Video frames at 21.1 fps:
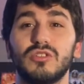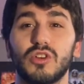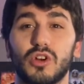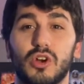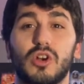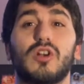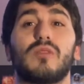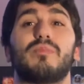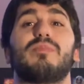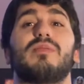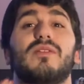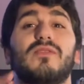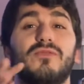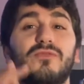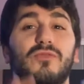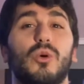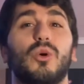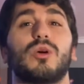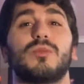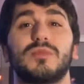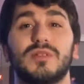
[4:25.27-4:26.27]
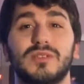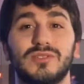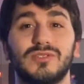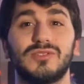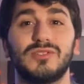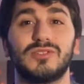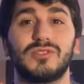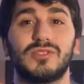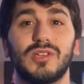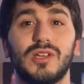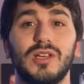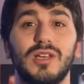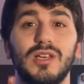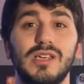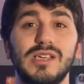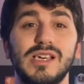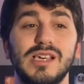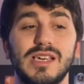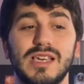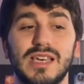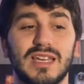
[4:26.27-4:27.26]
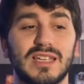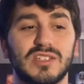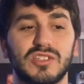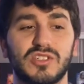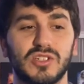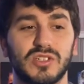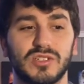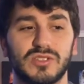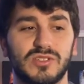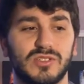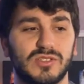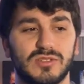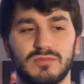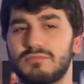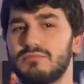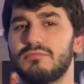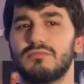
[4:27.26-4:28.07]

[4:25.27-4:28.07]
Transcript: her performance is just